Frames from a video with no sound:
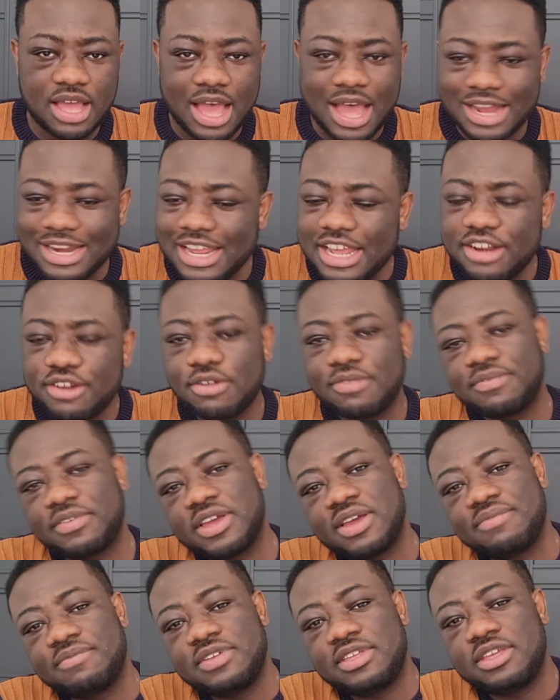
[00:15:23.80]
At the end
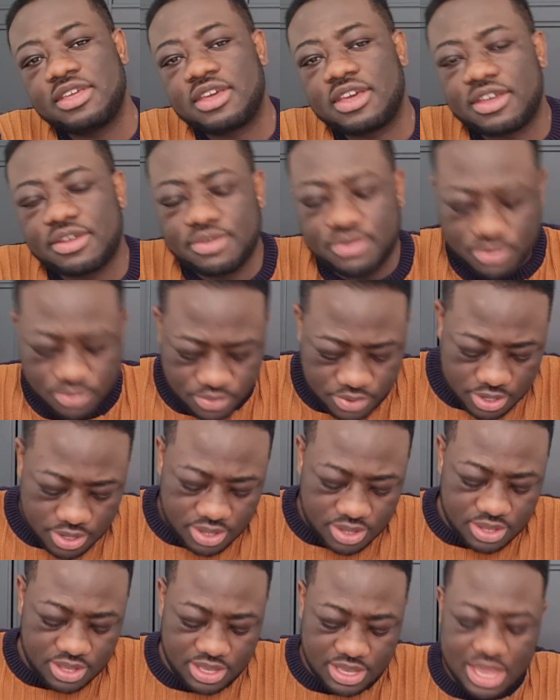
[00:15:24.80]
of every year,
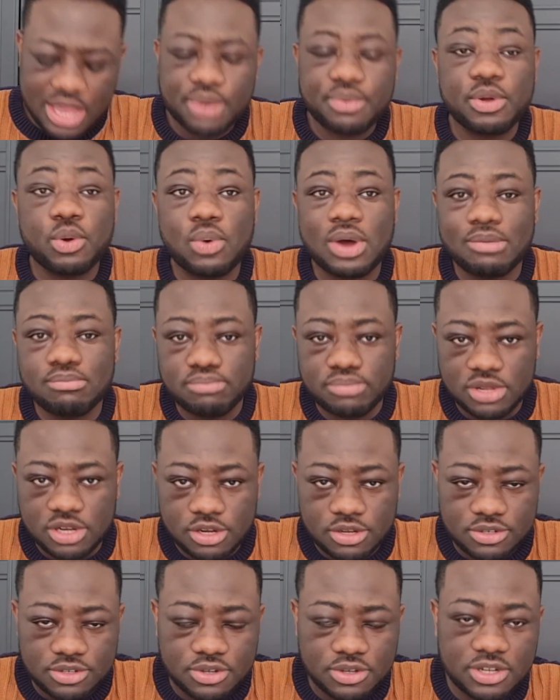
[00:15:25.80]
we carry $1
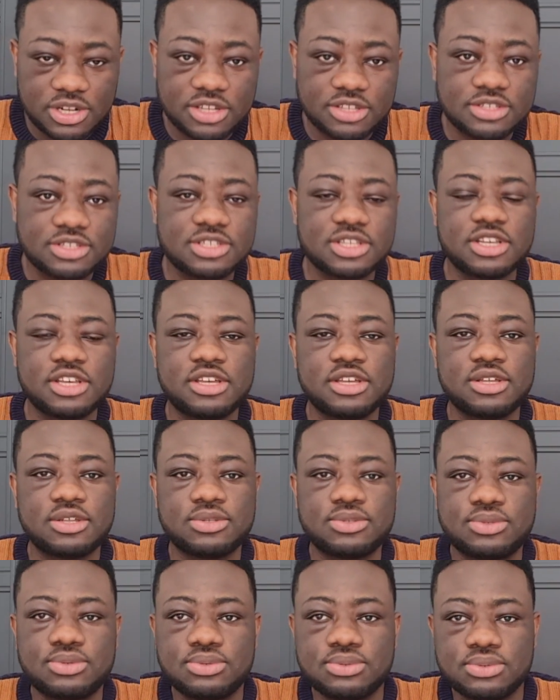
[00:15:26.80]
billion
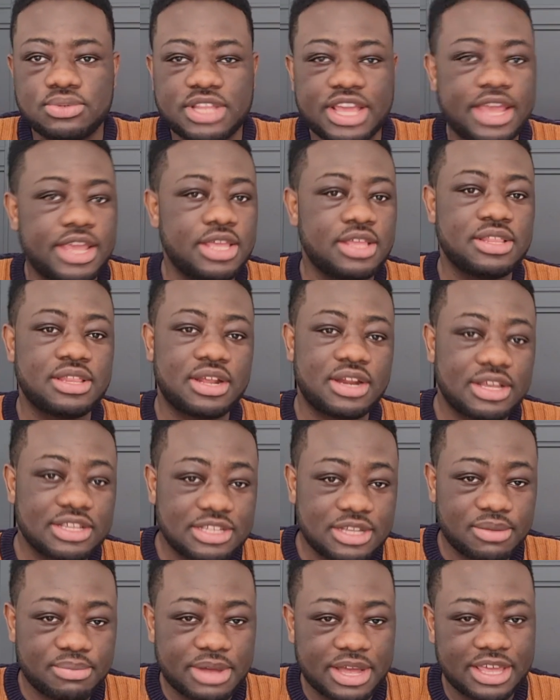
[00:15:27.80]
to the
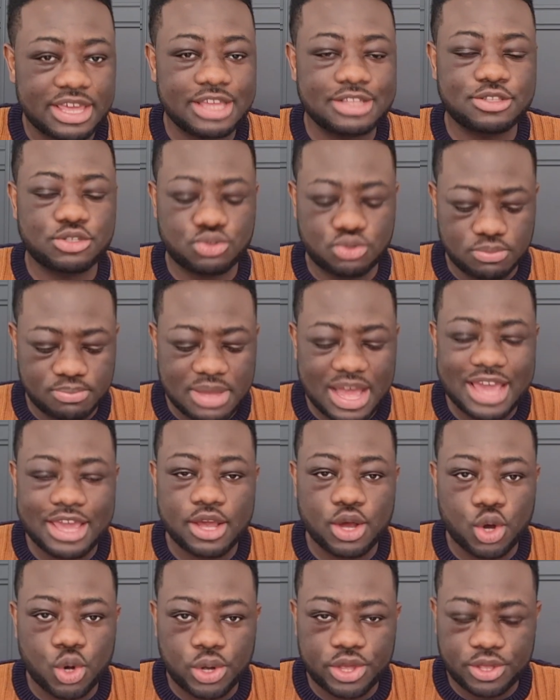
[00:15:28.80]
international markets to
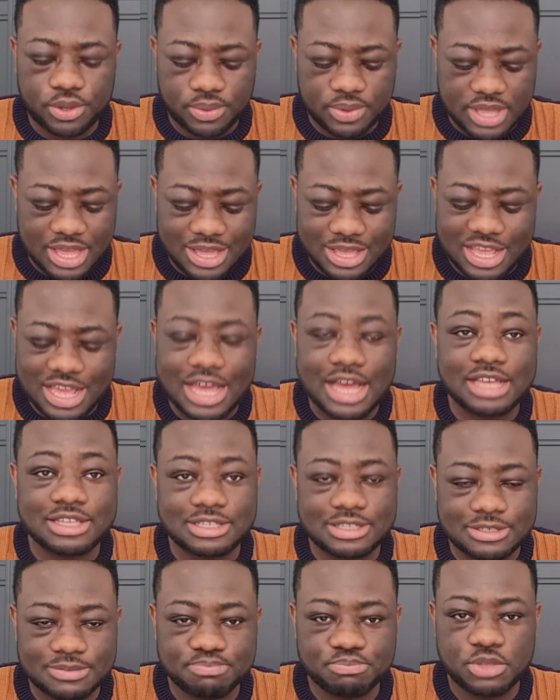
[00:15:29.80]
buy oil and
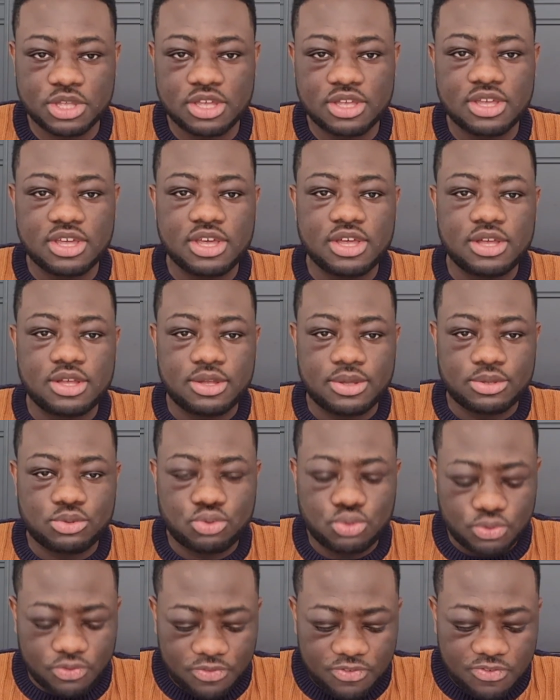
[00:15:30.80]
gas,
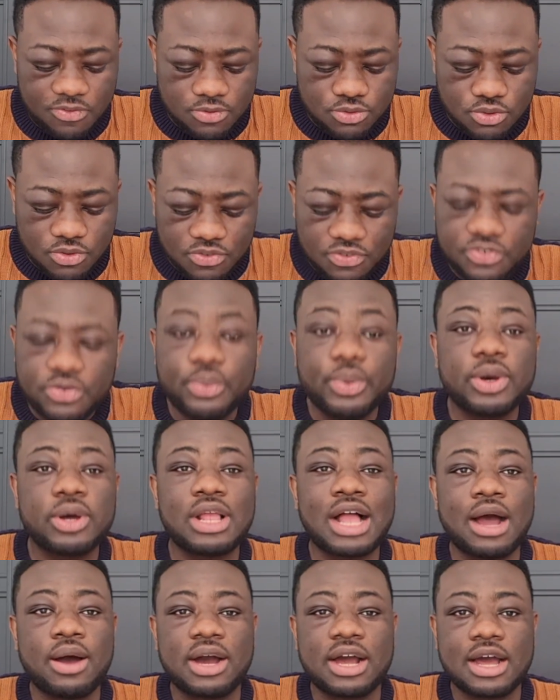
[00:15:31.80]
to fuel
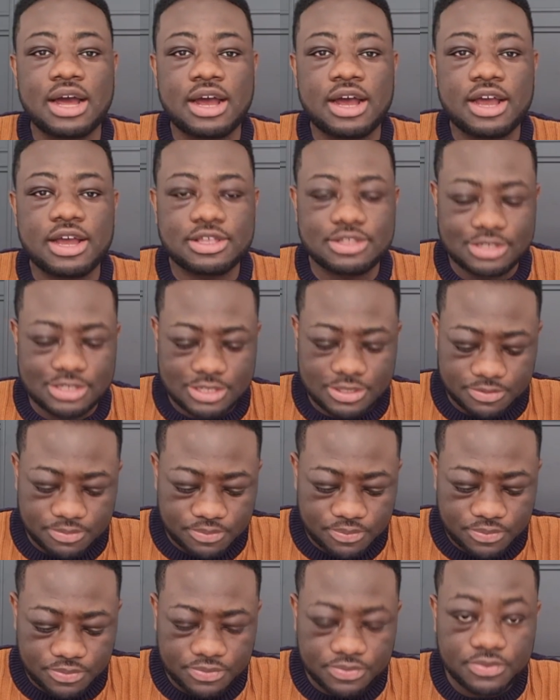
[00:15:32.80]
our cars,
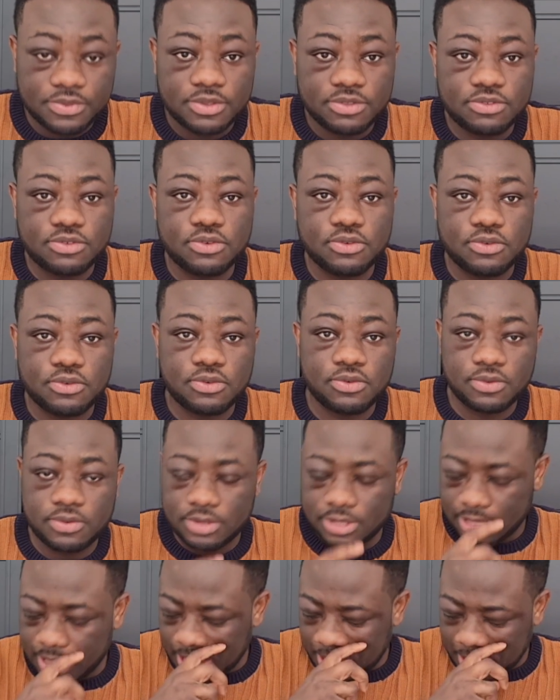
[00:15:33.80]
to